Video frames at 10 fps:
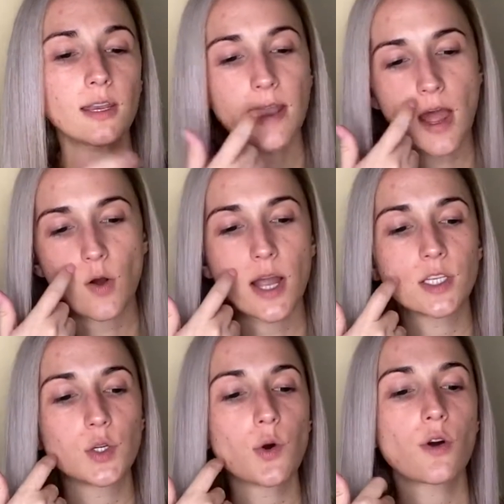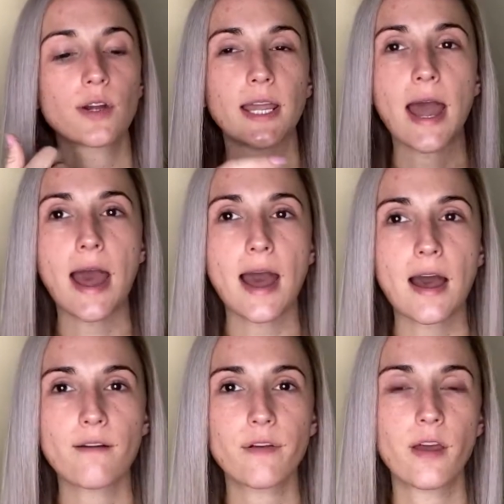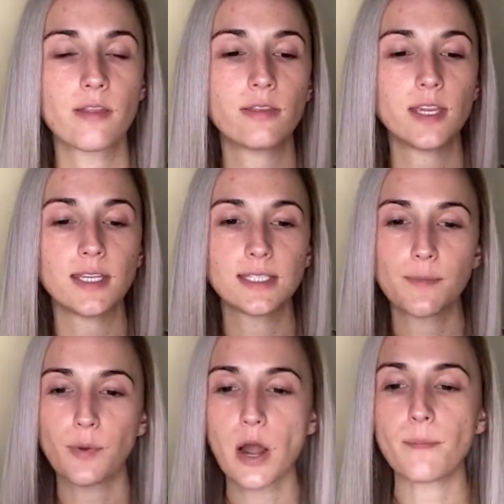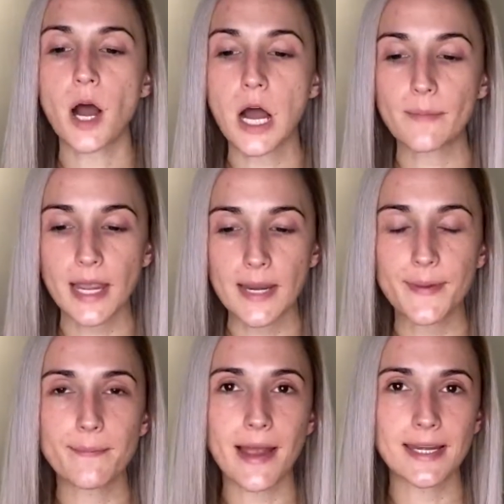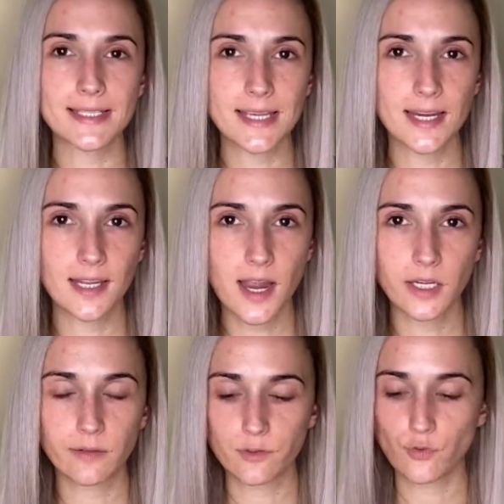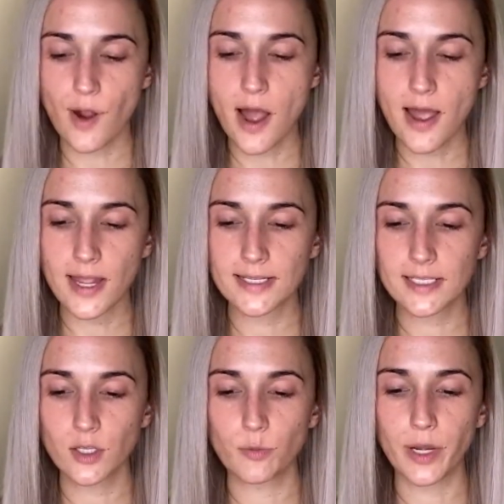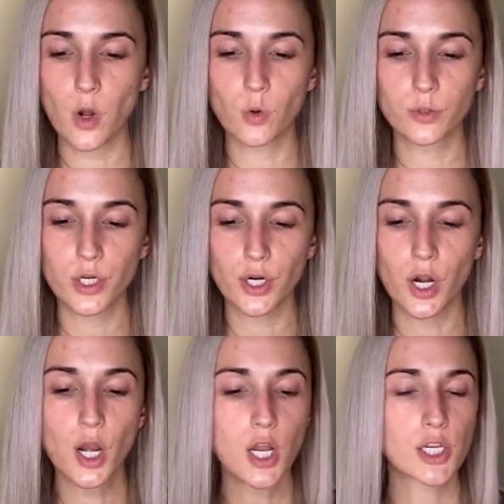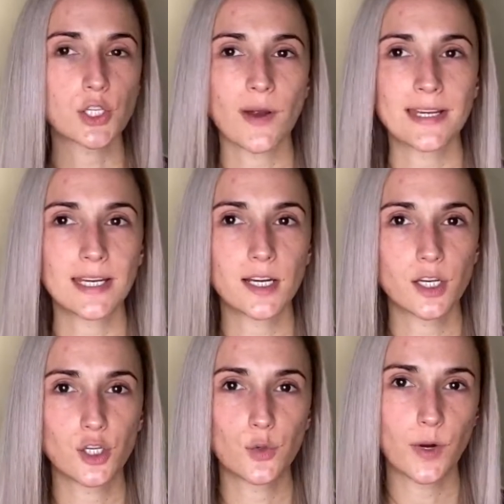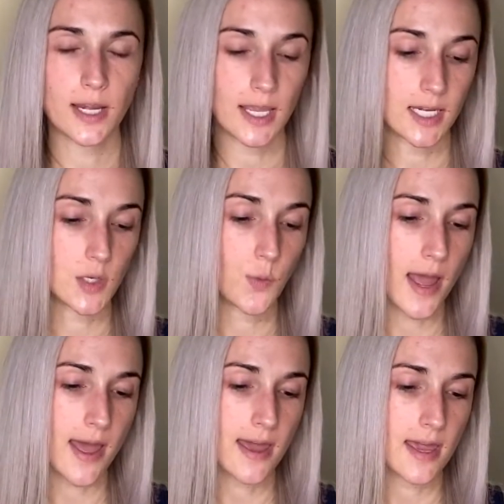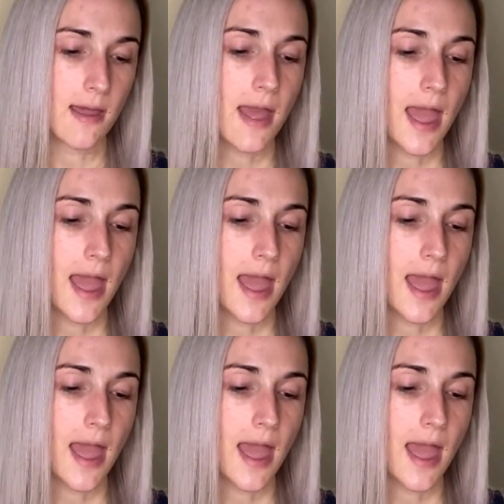Now, I do already have the Dip Brow Pomade, but mine is getting kind of dry. It's a little bit older, so I needed a new one anyway.